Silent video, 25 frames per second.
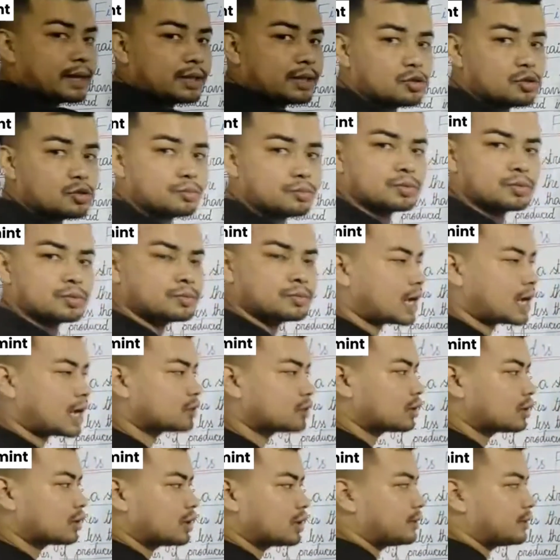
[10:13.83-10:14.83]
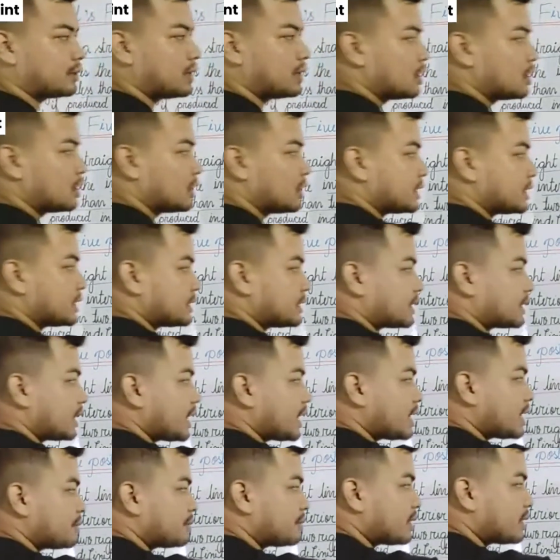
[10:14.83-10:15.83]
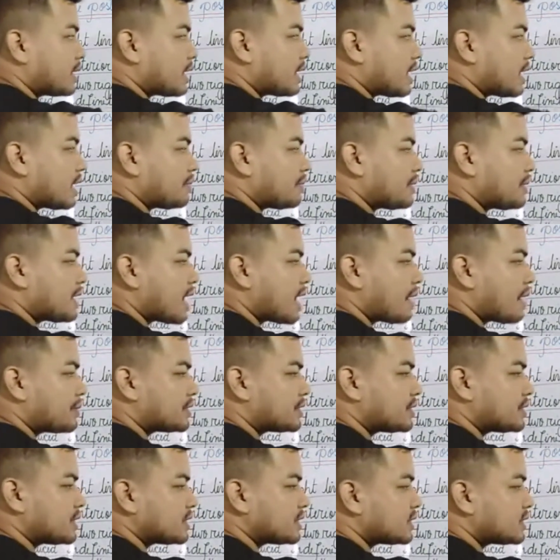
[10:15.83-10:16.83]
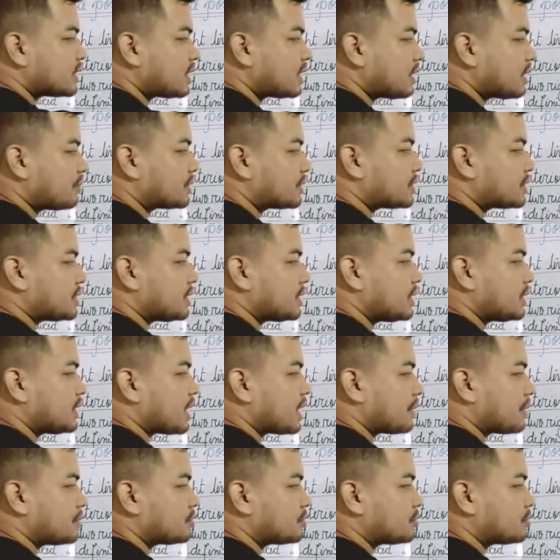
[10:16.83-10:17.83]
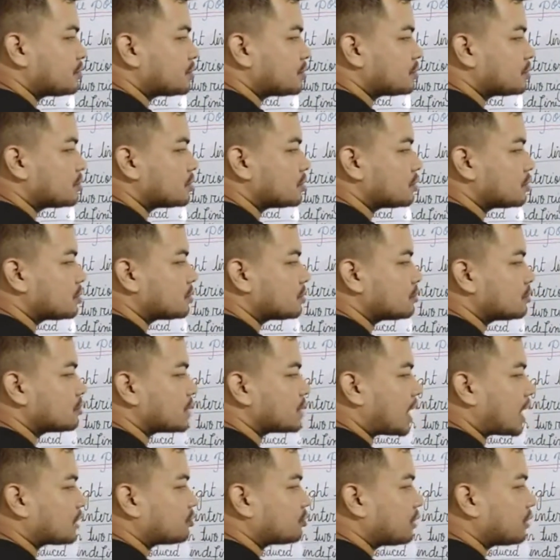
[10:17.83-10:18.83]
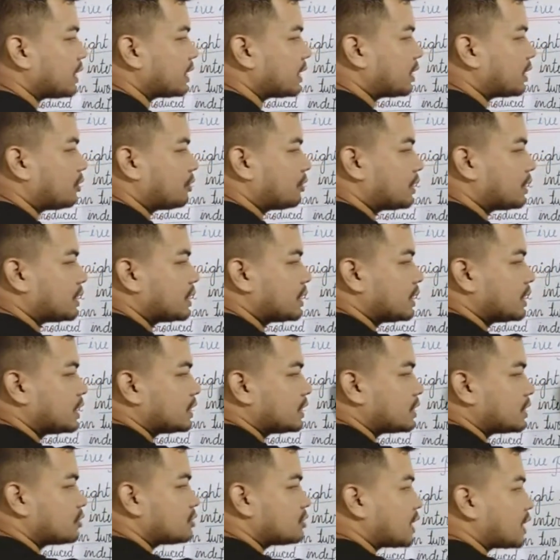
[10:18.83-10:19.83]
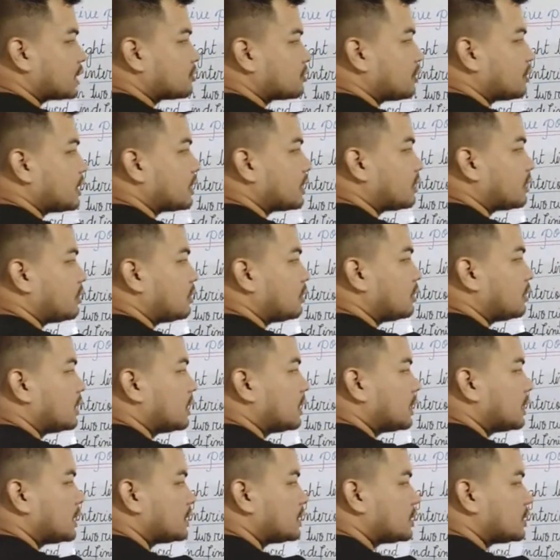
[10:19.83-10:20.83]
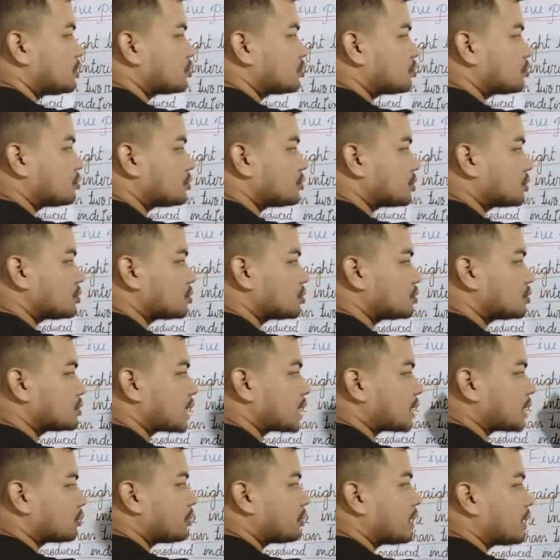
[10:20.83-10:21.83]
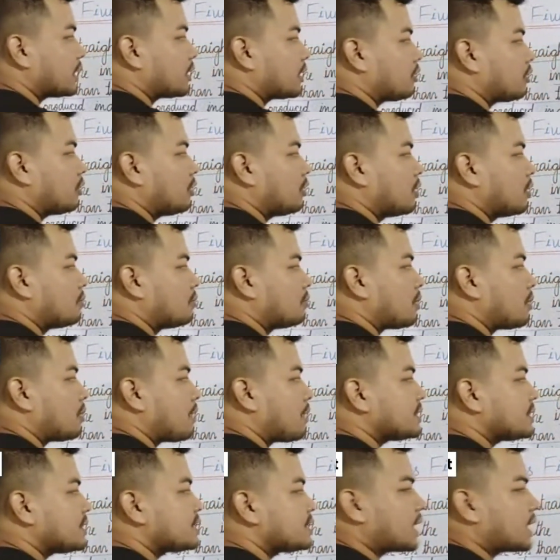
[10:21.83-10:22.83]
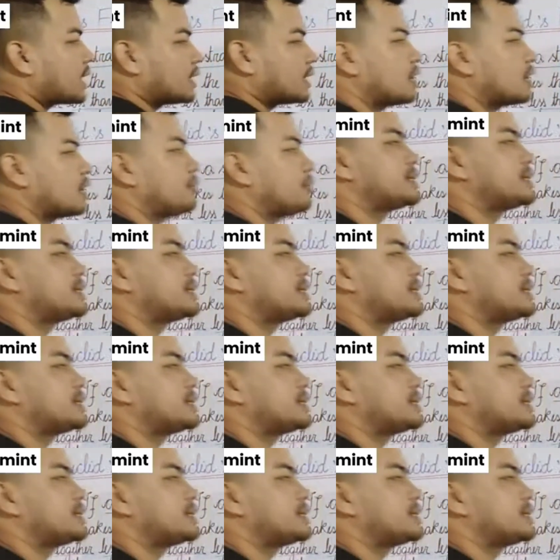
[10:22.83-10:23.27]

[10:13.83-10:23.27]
sum sum sangtoraba. The lady ba A B have a series, the labor C D have sum sum sum sum sangtore kalone. You sangtore kalo, see you sum sum sum sangtore kalo, Bobani Kaknaro is your